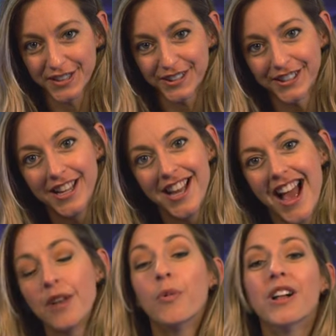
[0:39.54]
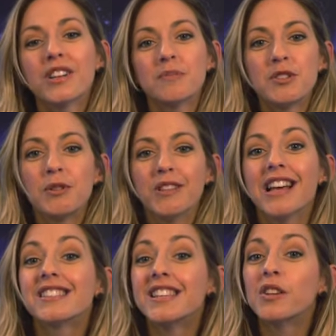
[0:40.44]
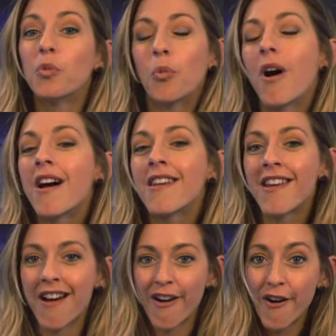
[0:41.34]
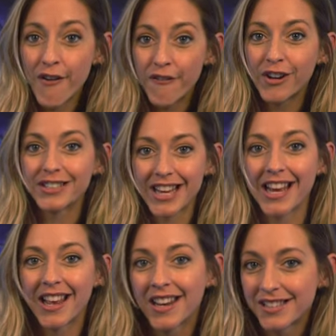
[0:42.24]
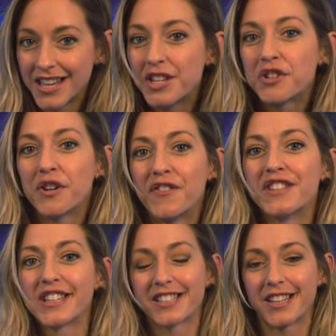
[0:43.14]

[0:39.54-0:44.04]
Girl, and welcome to lesson one of Dianna's intro physics